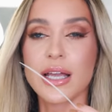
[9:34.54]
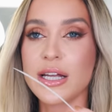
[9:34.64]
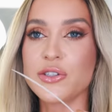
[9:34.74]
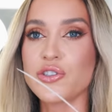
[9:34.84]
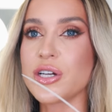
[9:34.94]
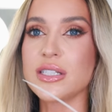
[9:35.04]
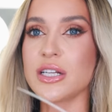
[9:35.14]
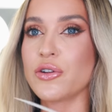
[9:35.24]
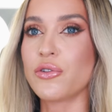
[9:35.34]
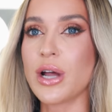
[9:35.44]
It's just
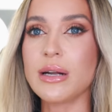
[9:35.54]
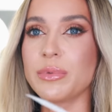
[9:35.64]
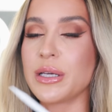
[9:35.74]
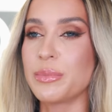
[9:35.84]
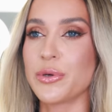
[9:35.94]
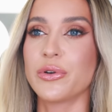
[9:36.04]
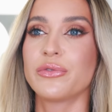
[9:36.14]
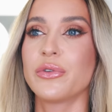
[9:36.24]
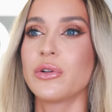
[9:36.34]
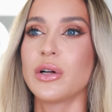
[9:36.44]
incredibly
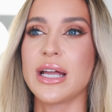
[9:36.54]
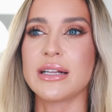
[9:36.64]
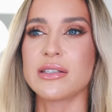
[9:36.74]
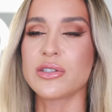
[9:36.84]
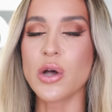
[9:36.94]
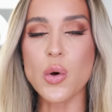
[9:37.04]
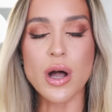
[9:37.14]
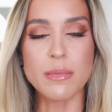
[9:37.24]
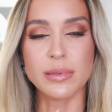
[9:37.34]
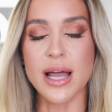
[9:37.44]
beautiful. It's so
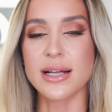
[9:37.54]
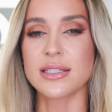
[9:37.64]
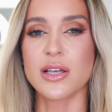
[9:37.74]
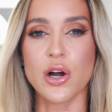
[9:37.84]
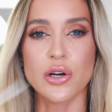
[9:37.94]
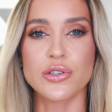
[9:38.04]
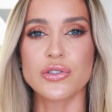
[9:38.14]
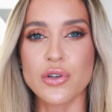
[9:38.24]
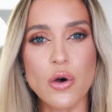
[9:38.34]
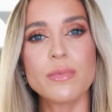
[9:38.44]
complex. There are
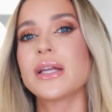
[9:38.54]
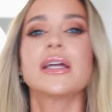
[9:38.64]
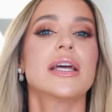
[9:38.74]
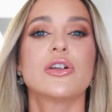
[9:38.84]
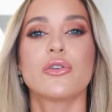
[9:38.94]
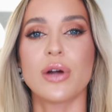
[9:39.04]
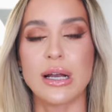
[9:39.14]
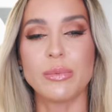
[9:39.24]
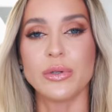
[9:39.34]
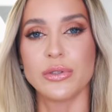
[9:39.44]
so many
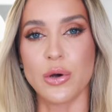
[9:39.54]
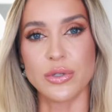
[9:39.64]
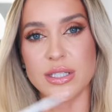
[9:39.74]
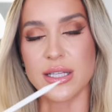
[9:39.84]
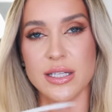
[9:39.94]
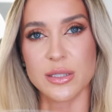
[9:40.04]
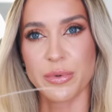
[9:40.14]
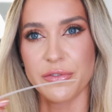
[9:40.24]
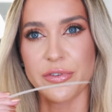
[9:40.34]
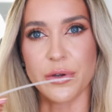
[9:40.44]
incredible notes in this
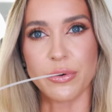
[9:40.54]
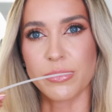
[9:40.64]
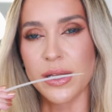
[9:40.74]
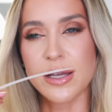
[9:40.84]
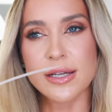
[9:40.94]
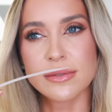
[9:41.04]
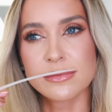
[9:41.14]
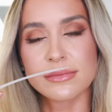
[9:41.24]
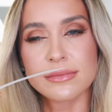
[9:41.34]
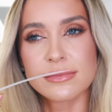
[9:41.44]
perfume.
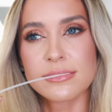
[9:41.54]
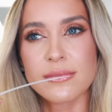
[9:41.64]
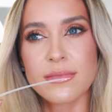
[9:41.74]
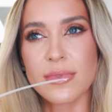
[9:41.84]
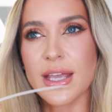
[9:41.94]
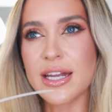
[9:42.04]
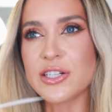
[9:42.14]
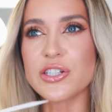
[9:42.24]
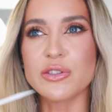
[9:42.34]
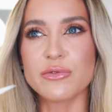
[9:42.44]
And it
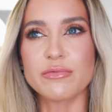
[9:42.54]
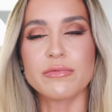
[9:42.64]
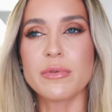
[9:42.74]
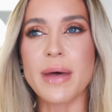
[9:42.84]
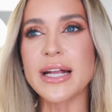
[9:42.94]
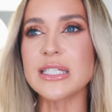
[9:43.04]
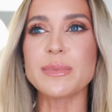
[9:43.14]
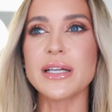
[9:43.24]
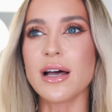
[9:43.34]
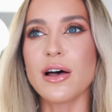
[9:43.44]
just reminds
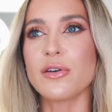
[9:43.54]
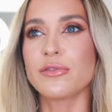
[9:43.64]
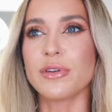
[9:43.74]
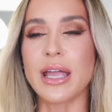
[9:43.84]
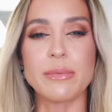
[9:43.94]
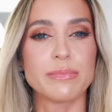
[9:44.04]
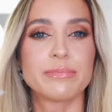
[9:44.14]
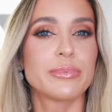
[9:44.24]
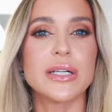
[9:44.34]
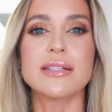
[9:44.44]
me of a
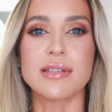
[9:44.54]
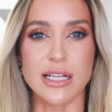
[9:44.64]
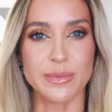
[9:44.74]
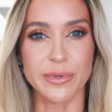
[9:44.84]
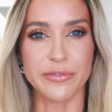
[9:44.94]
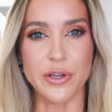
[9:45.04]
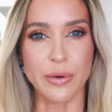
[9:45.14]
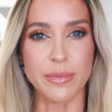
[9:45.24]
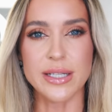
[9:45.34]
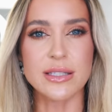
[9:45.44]
princess
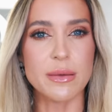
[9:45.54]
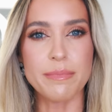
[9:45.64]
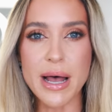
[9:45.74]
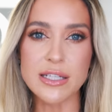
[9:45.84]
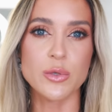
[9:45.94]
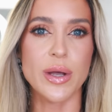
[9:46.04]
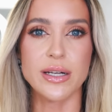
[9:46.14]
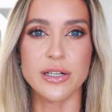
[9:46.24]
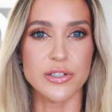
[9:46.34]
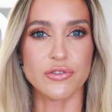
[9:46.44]
perfume. That's the best way
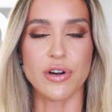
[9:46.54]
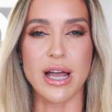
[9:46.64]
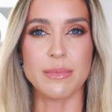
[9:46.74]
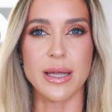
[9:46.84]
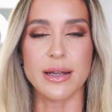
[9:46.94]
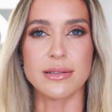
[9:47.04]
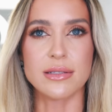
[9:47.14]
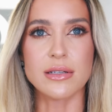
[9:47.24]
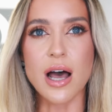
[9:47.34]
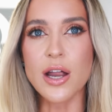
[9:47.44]
to describe it. It's
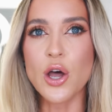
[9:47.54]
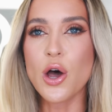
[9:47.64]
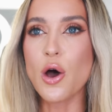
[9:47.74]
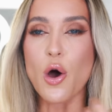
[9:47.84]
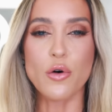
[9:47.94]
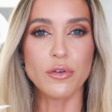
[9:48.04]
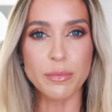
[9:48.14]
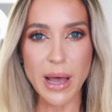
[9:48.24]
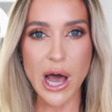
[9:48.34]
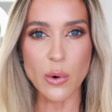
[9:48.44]
not
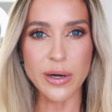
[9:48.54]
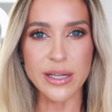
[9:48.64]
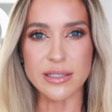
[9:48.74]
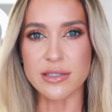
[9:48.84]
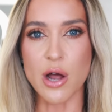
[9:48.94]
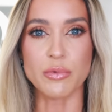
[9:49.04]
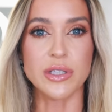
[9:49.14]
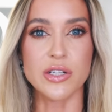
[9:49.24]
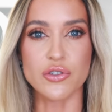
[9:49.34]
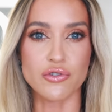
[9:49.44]
overpowering. It's not
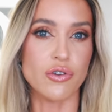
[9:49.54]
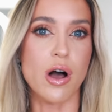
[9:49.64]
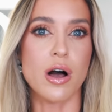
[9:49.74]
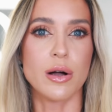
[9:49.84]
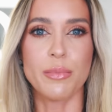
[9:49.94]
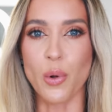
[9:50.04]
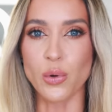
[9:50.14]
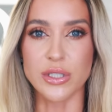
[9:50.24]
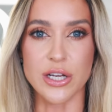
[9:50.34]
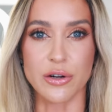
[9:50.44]
really strong,
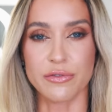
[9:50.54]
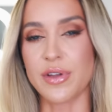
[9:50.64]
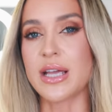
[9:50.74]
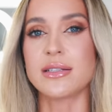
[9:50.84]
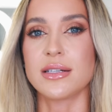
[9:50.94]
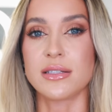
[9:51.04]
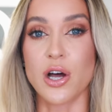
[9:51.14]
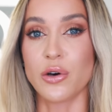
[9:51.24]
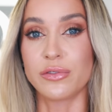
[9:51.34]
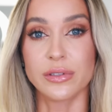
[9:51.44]
bold in your face. It's
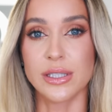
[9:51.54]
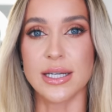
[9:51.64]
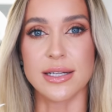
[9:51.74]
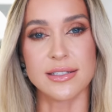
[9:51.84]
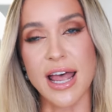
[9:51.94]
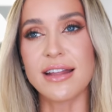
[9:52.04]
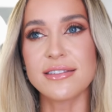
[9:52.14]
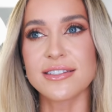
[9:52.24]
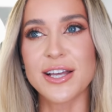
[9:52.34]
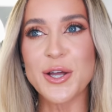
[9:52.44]
not overly
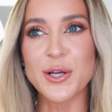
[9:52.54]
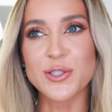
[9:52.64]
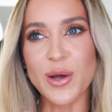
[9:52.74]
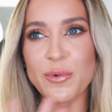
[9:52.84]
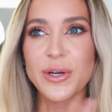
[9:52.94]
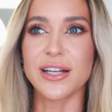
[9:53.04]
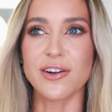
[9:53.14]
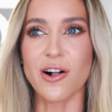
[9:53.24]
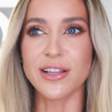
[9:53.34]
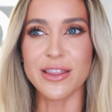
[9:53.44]
intense. So I wouldn't
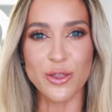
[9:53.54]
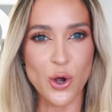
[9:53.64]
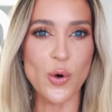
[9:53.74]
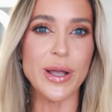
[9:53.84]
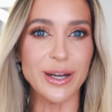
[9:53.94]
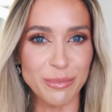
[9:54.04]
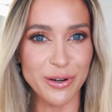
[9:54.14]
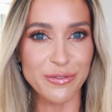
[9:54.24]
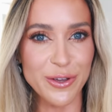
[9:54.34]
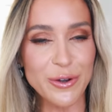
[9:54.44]
call it the queen
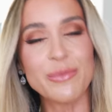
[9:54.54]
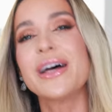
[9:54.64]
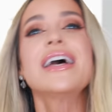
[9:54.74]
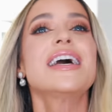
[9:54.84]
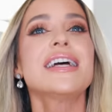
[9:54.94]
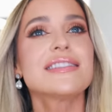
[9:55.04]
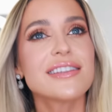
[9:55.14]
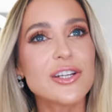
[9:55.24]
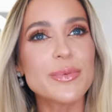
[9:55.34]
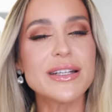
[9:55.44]
perfume. It's a
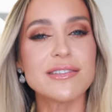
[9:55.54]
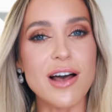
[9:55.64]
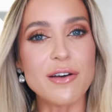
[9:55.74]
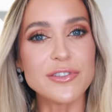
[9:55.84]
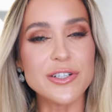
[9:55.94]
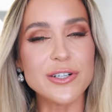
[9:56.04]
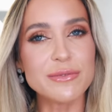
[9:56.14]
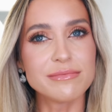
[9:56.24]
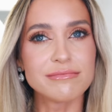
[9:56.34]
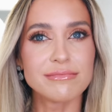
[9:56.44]
little bit
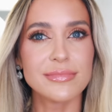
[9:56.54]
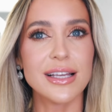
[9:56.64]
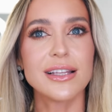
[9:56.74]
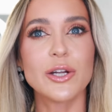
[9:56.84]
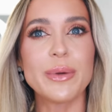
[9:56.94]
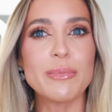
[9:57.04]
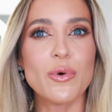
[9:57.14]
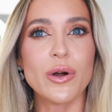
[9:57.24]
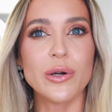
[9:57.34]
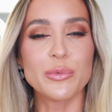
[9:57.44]
softer, a little bit
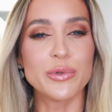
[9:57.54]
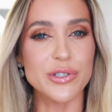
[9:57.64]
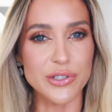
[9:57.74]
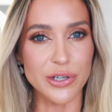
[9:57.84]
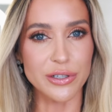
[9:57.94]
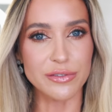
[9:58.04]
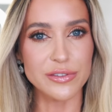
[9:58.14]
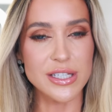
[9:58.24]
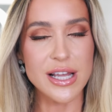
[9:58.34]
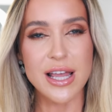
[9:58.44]
more
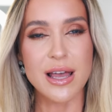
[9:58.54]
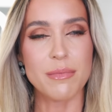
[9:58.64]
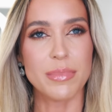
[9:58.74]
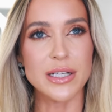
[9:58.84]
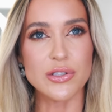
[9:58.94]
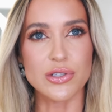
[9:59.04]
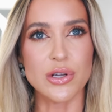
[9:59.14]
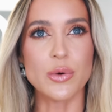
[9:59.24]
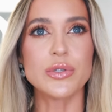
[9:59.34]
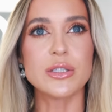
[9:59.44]
reserved. but
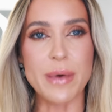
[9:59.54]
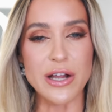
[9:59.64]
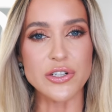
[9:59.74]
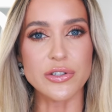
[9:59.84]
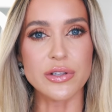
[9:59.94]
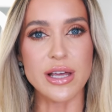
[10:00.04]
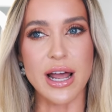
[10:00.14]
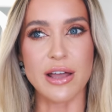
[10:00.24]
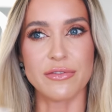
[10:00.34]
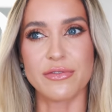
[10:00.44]
so special that
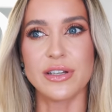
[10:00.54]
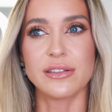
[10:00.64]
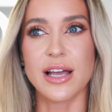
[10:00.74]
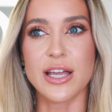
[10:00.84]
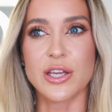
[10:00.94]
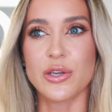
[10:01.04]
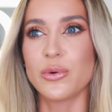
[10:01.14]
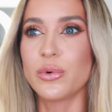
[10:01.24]
I feel like you